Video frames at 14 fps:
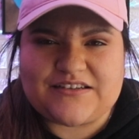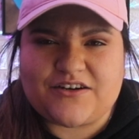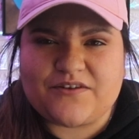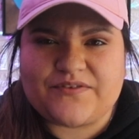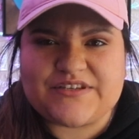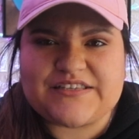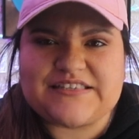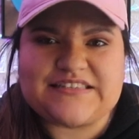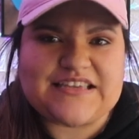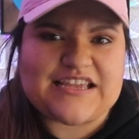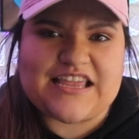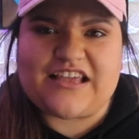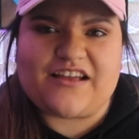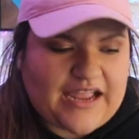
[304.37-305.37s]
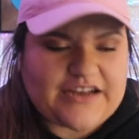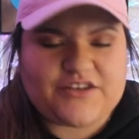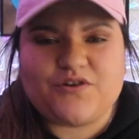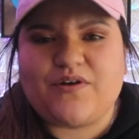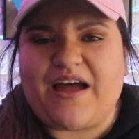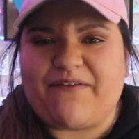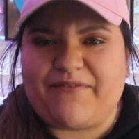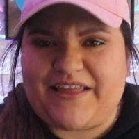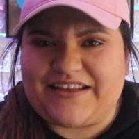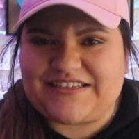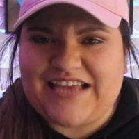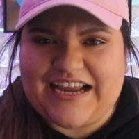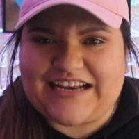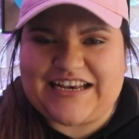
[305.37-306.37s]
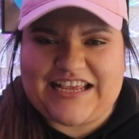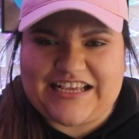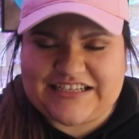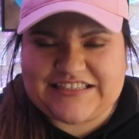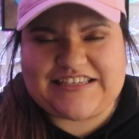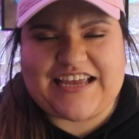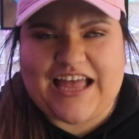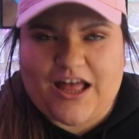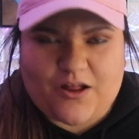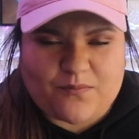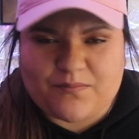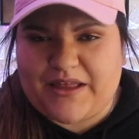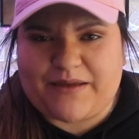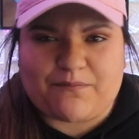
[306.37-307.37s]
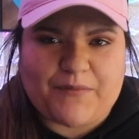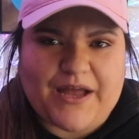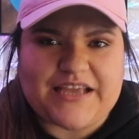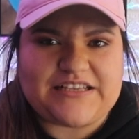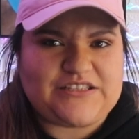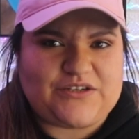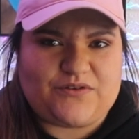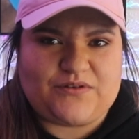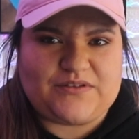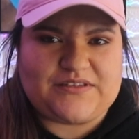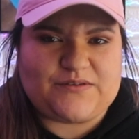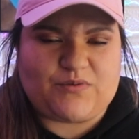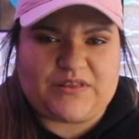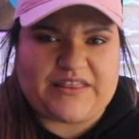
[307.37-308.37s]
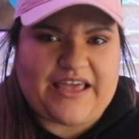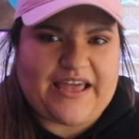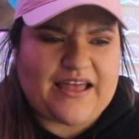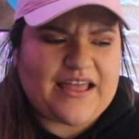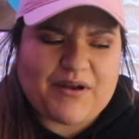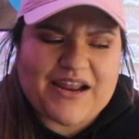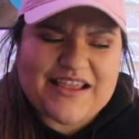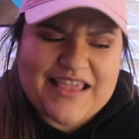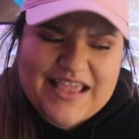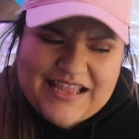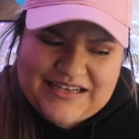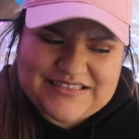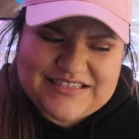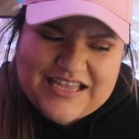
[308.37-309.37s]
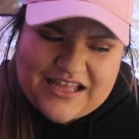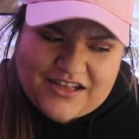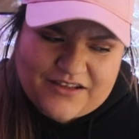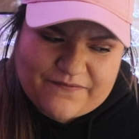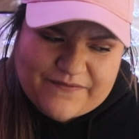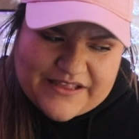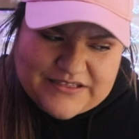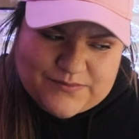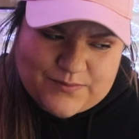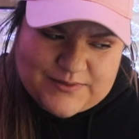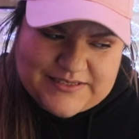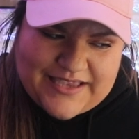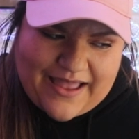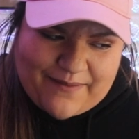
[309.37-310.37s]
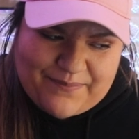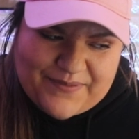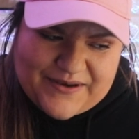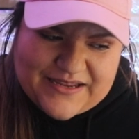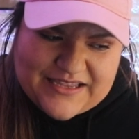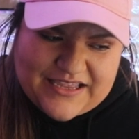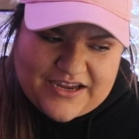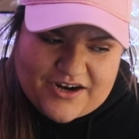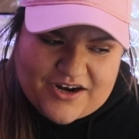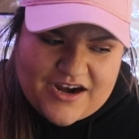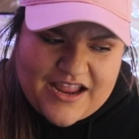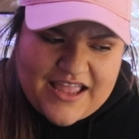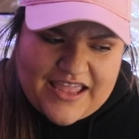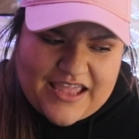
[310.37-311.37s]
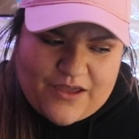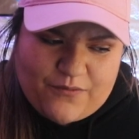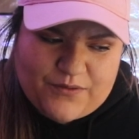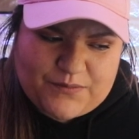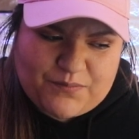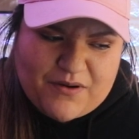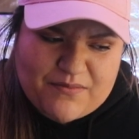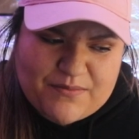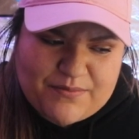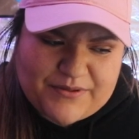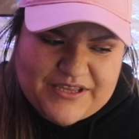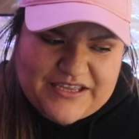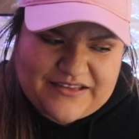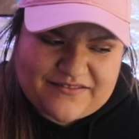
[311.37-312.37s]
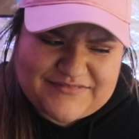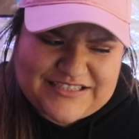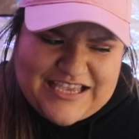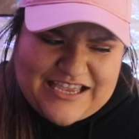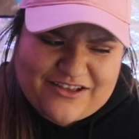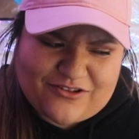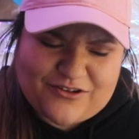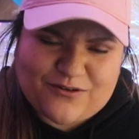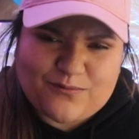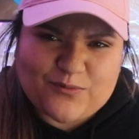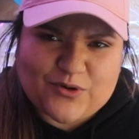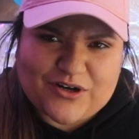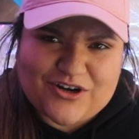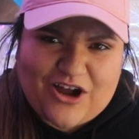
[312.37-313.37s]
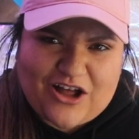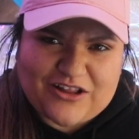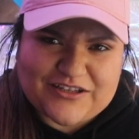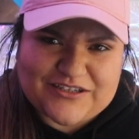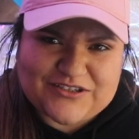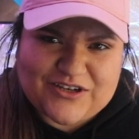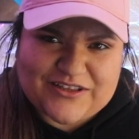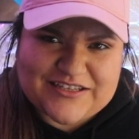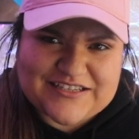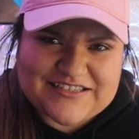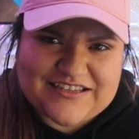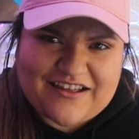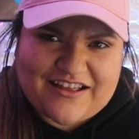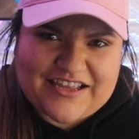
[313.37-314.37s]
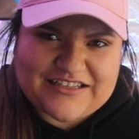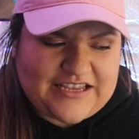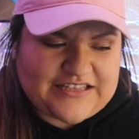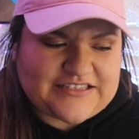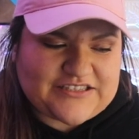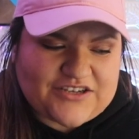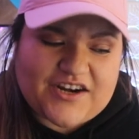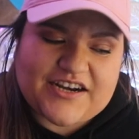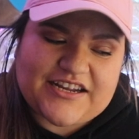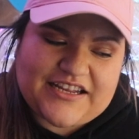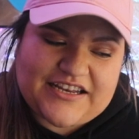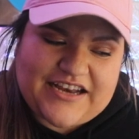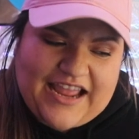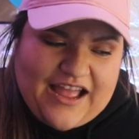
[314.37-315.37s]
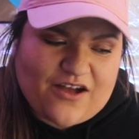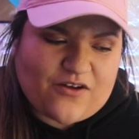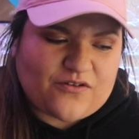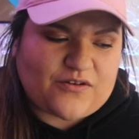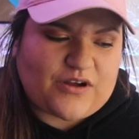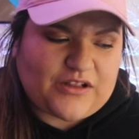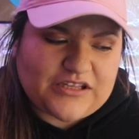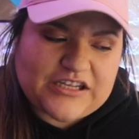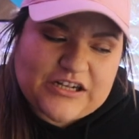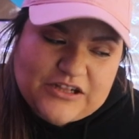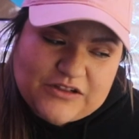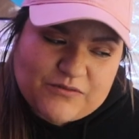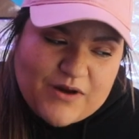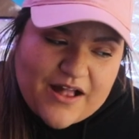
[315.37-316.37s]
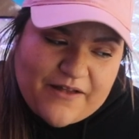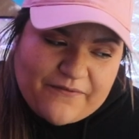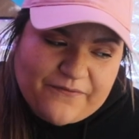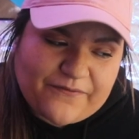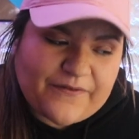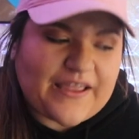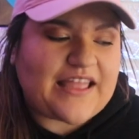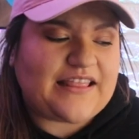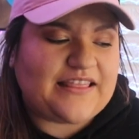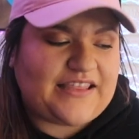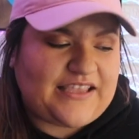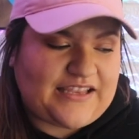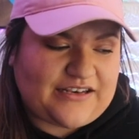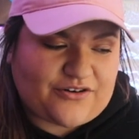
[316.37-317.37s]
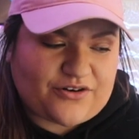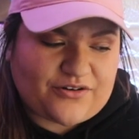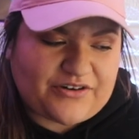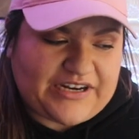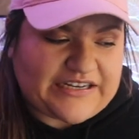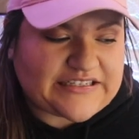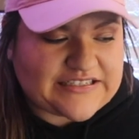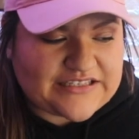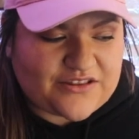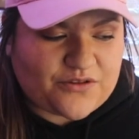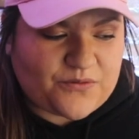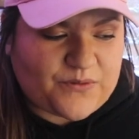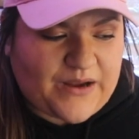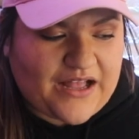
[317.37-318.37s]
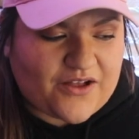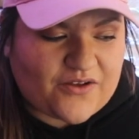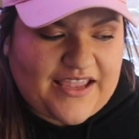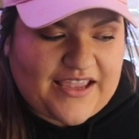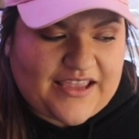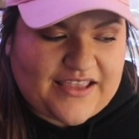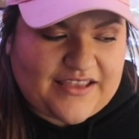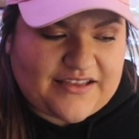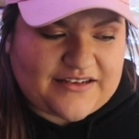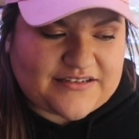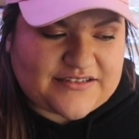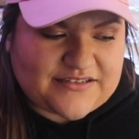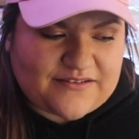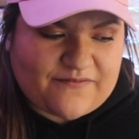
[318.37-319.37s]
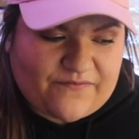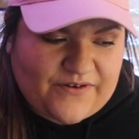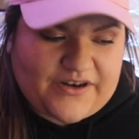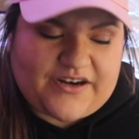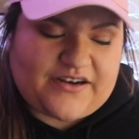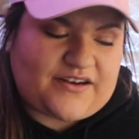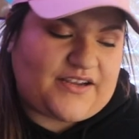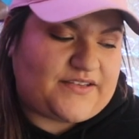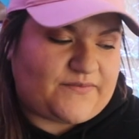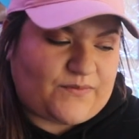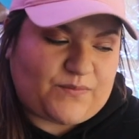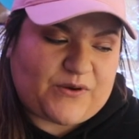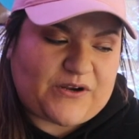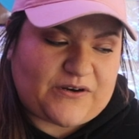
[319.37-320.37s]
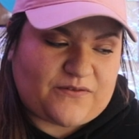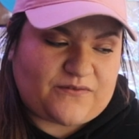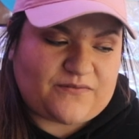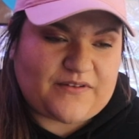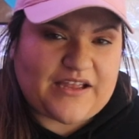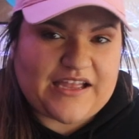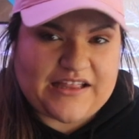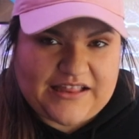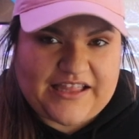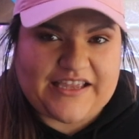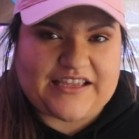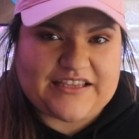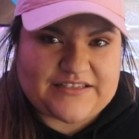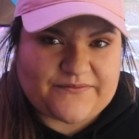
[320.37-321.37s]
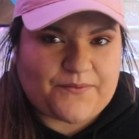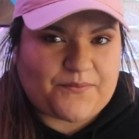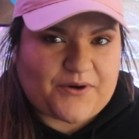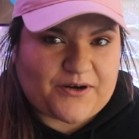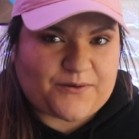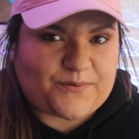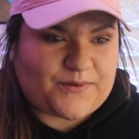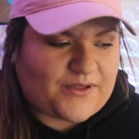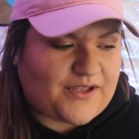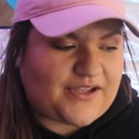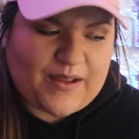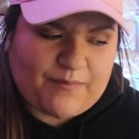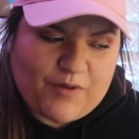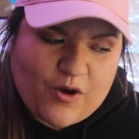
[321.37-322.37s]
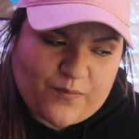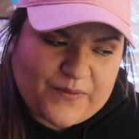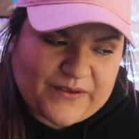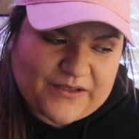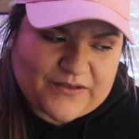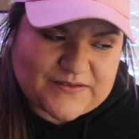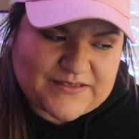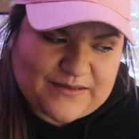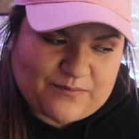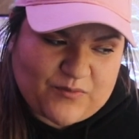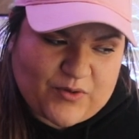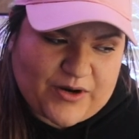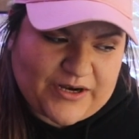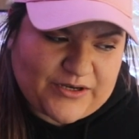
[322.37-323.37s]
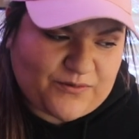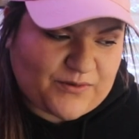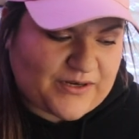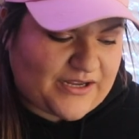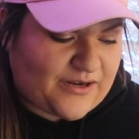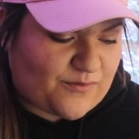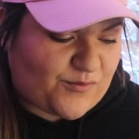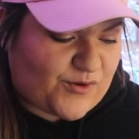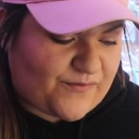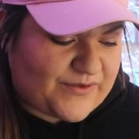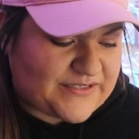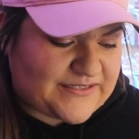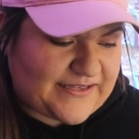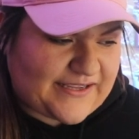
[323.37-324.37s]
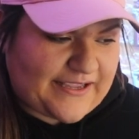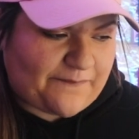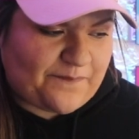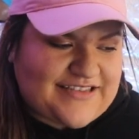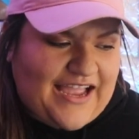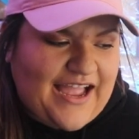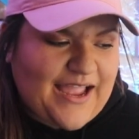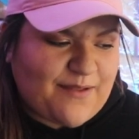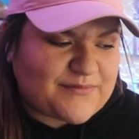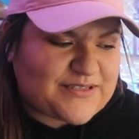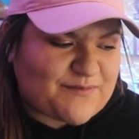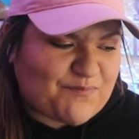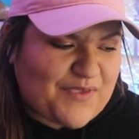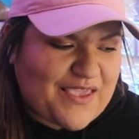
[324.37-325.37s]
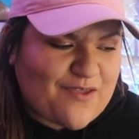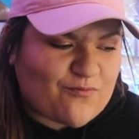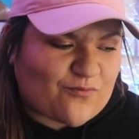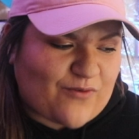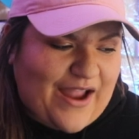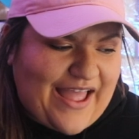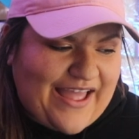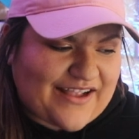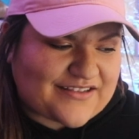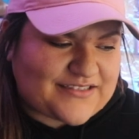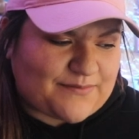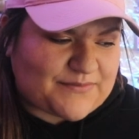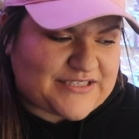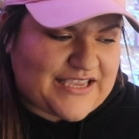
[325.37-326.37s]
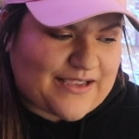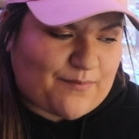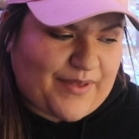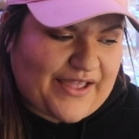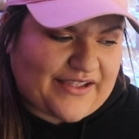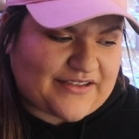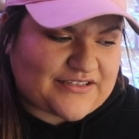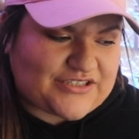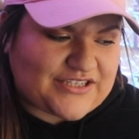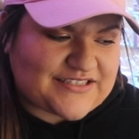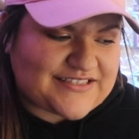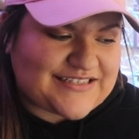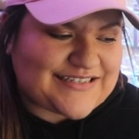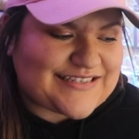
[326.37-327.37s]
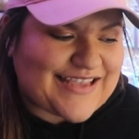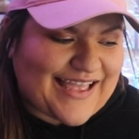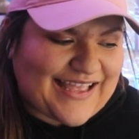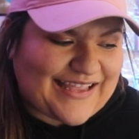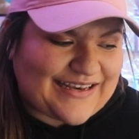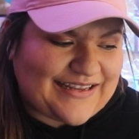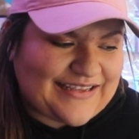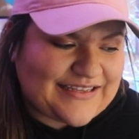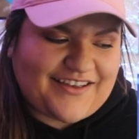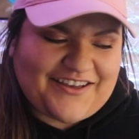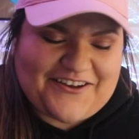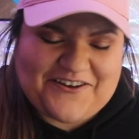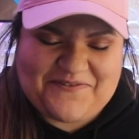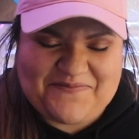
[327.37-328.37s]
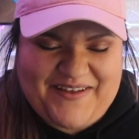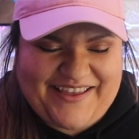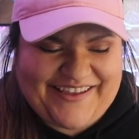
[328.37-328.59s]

nervous singing. I do have like techniques to help like my students with that, but I can't tell if that's what's happening here. It would probably take a little more knowledge on this guy. It started out a little rough and then corrected throughout and very nice vibrato. I like his vibrato a lot. I'm hoping he'll sing more. I do want to hear more of his singing. Time to be wrecked. I'm take it back. Just a tad. Oh my